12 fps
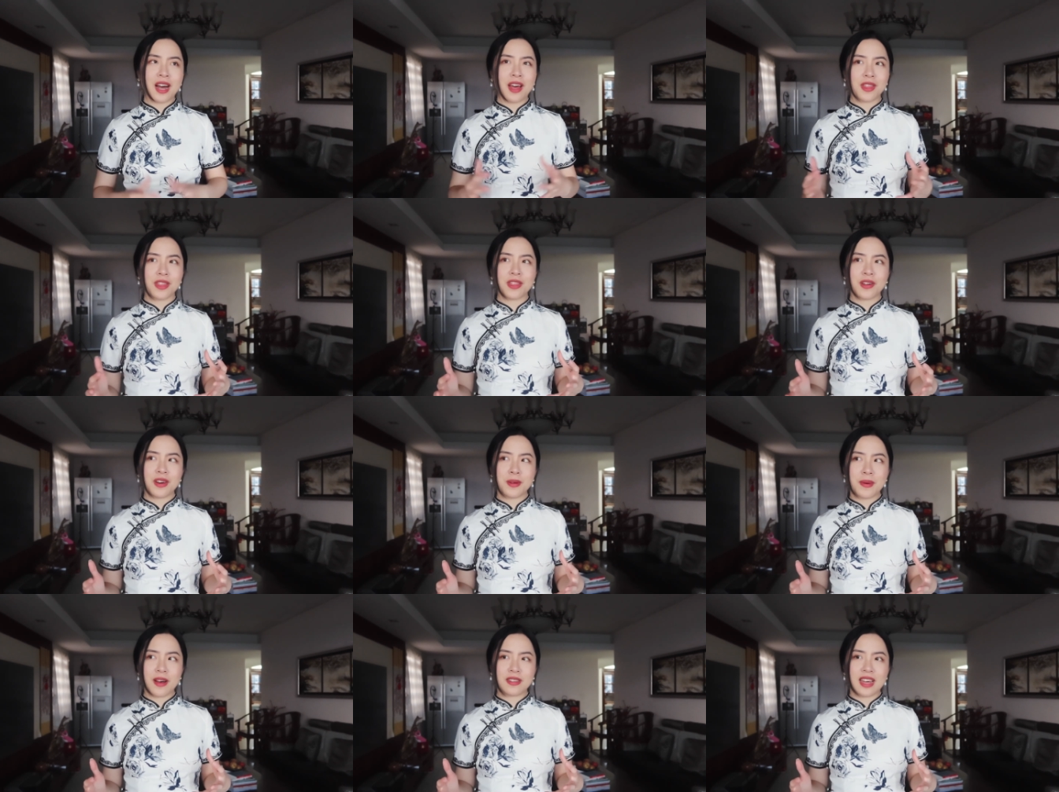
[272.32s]
I thought
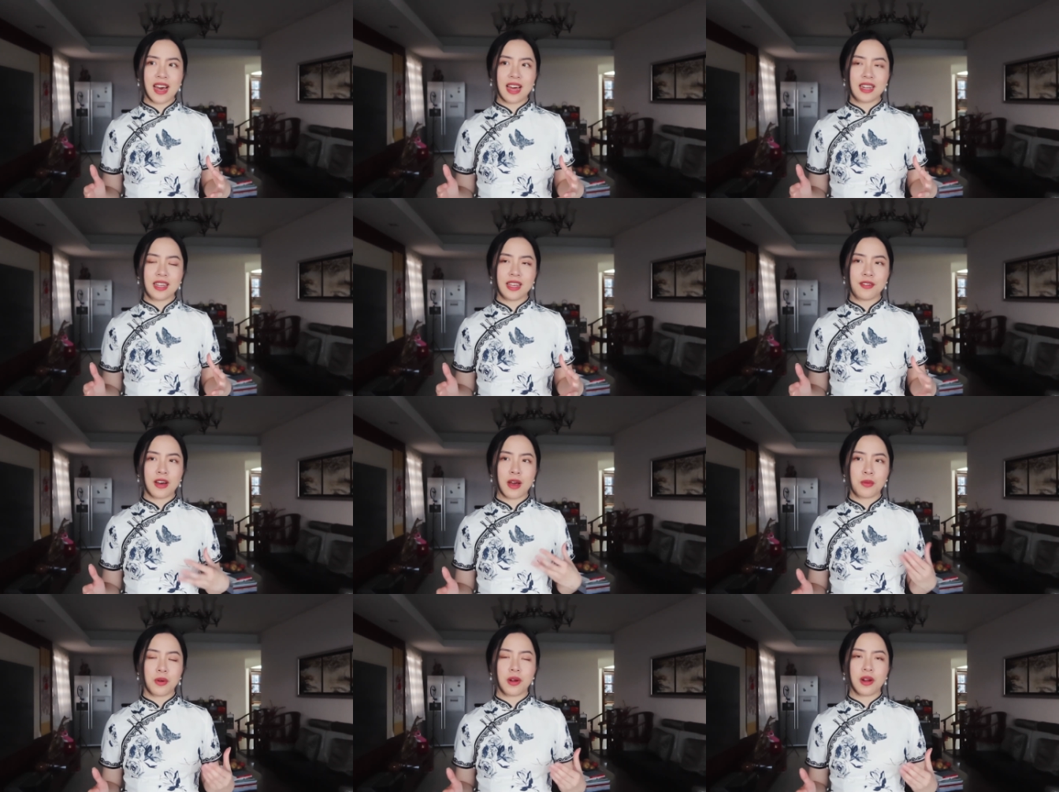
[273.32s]
about that if I
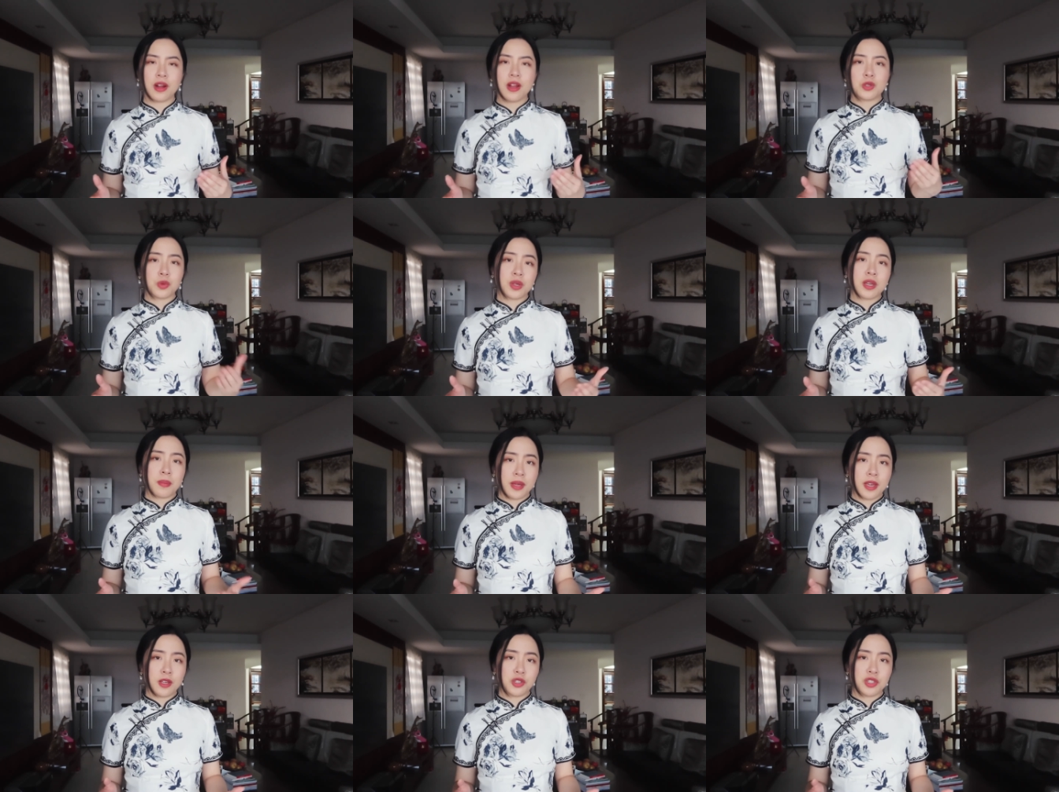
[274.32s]
were doing a
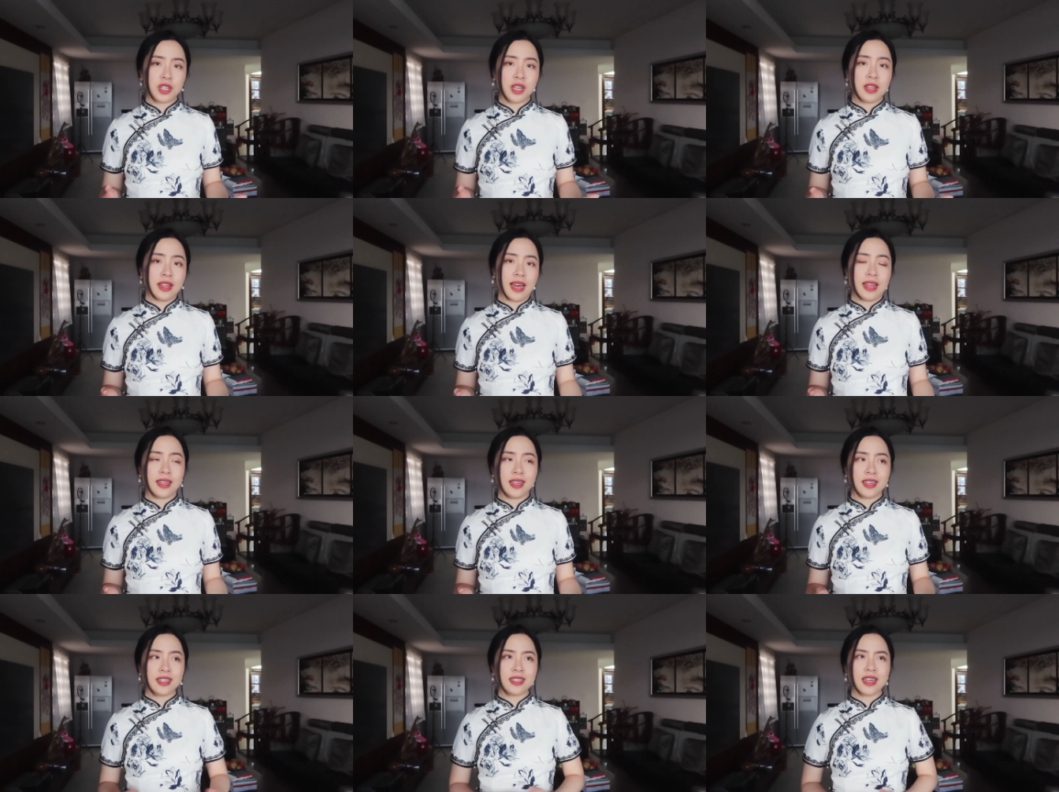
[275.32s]
PhD in
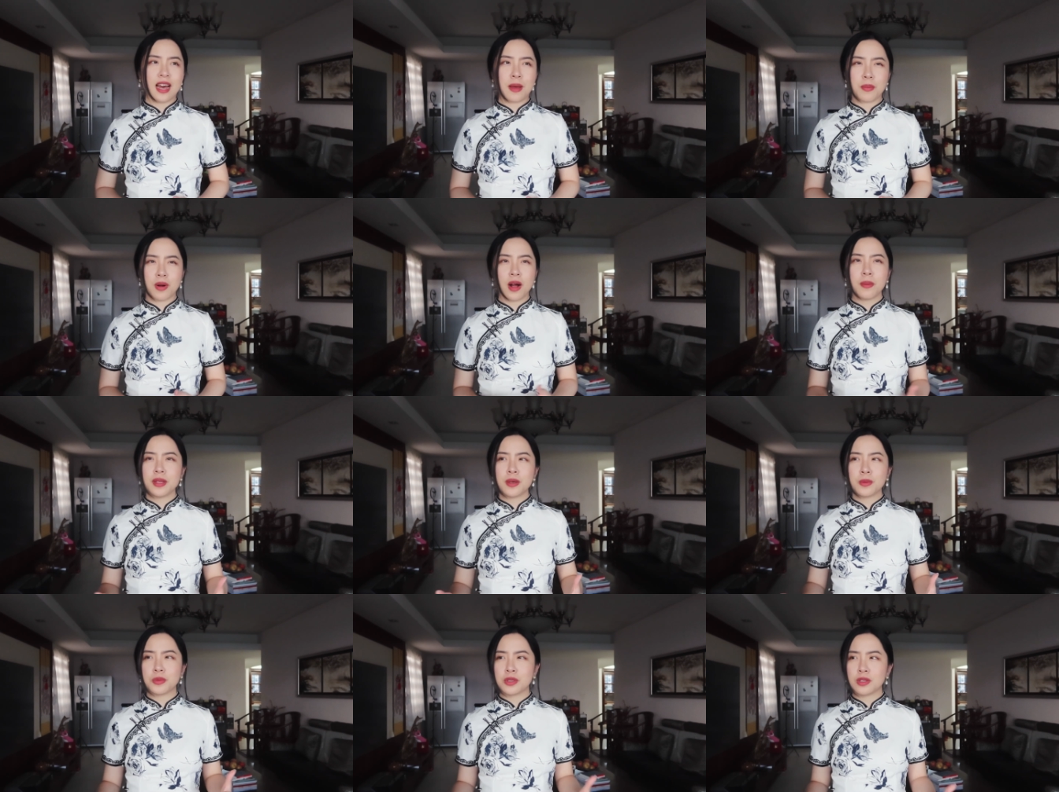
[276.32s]
Nanning, I probably
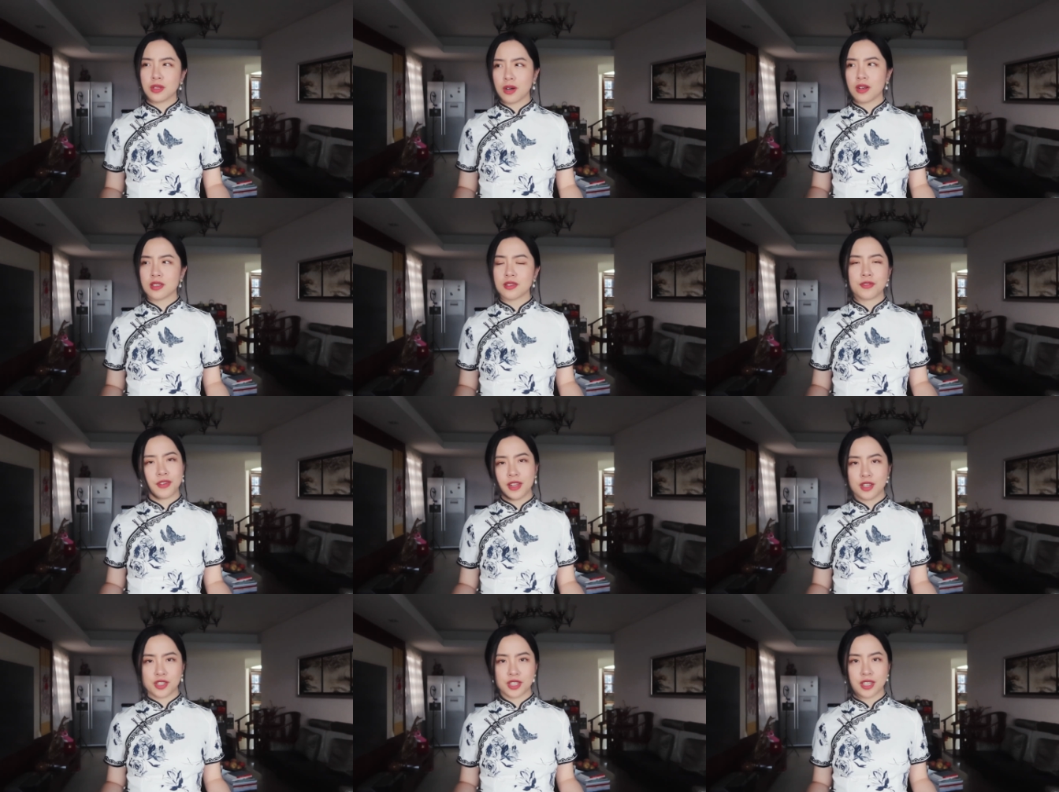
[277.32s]
would not
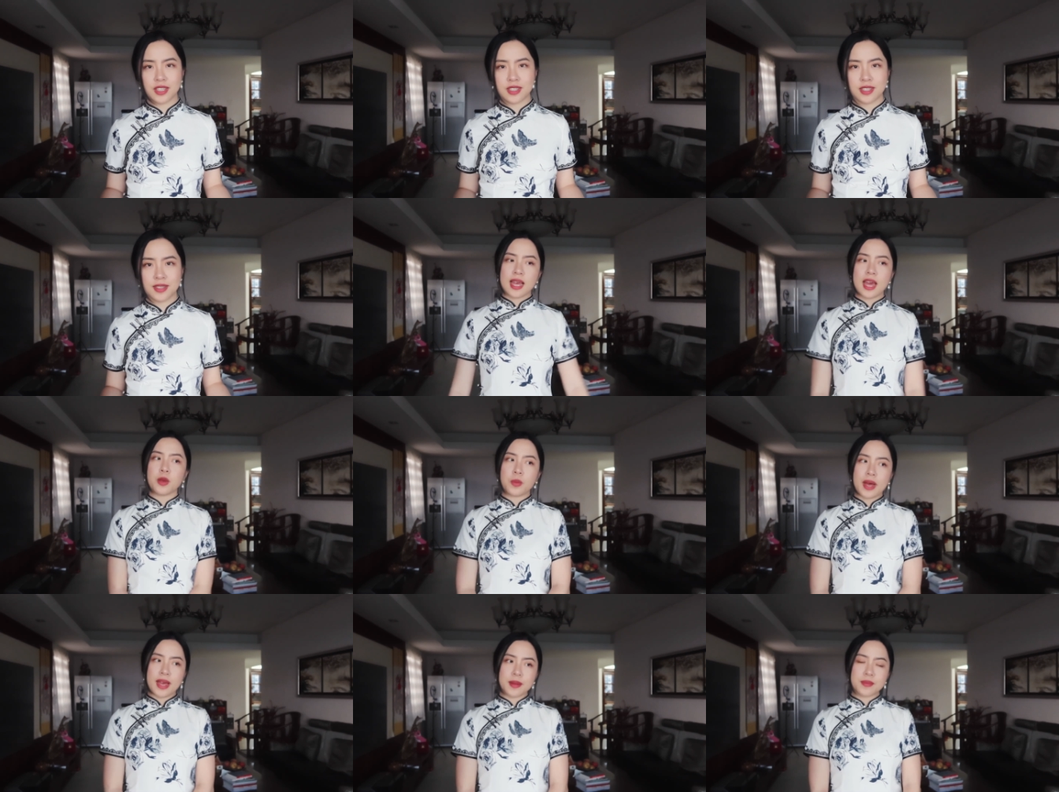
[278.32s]
finish it.
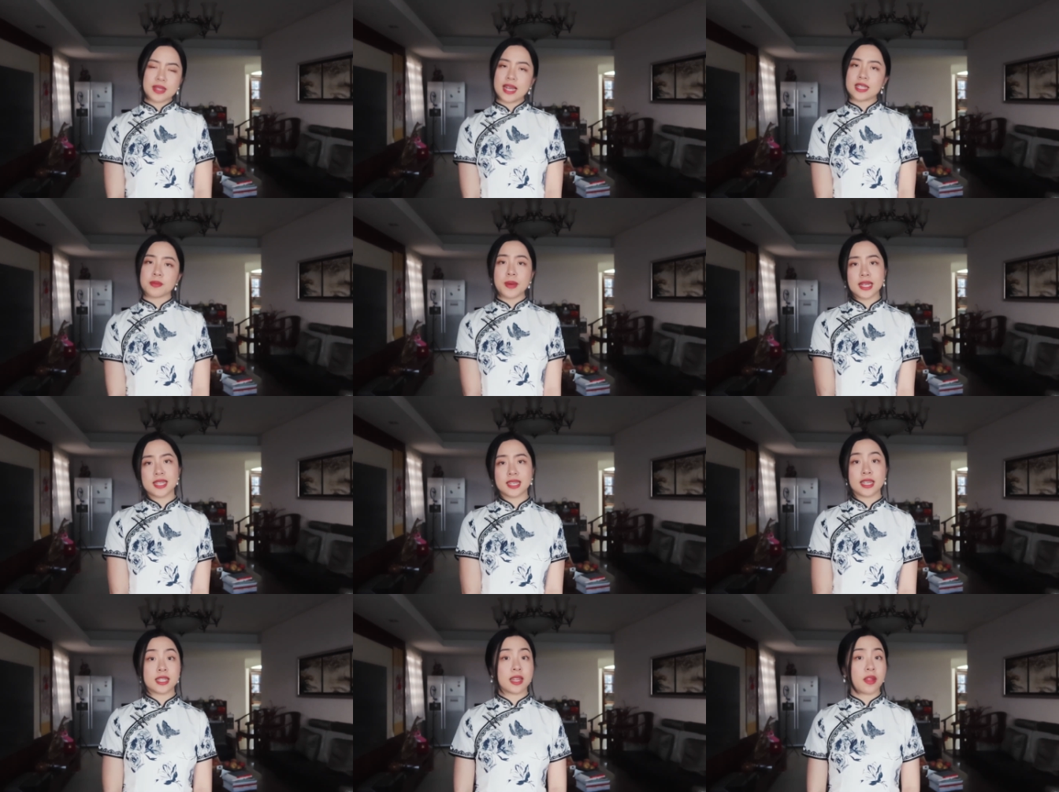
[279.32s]
Anyway, that's
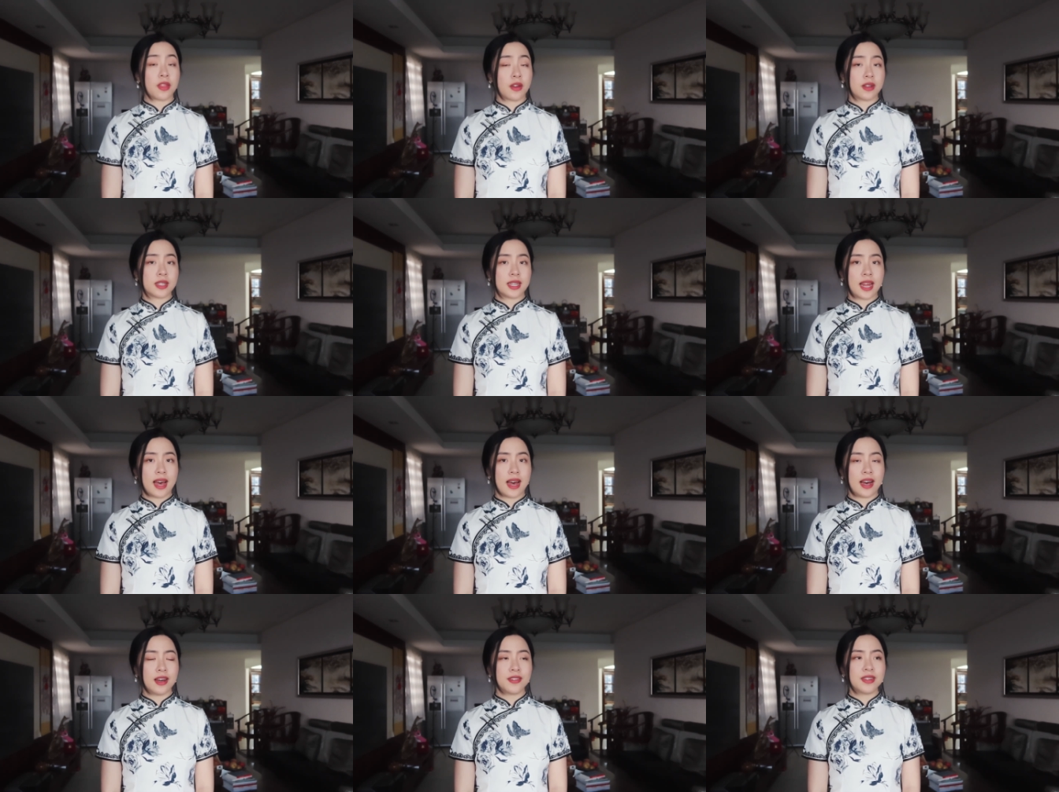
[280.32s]
basically some thoughts that I
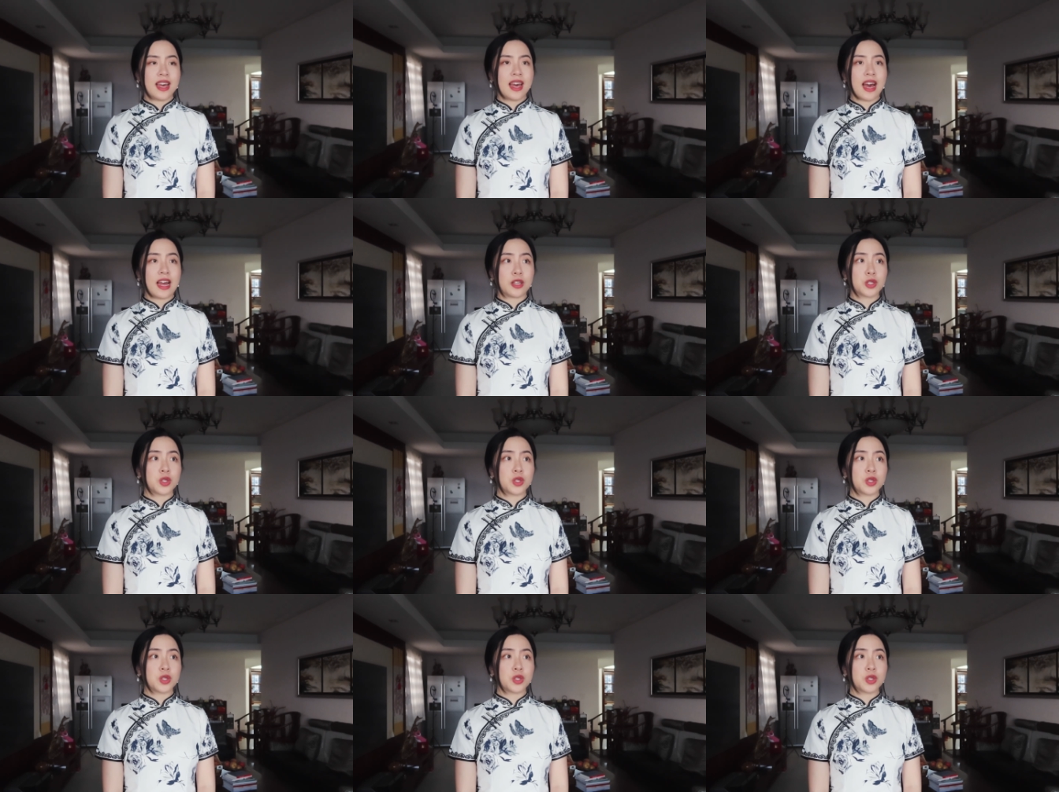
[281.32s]
have. I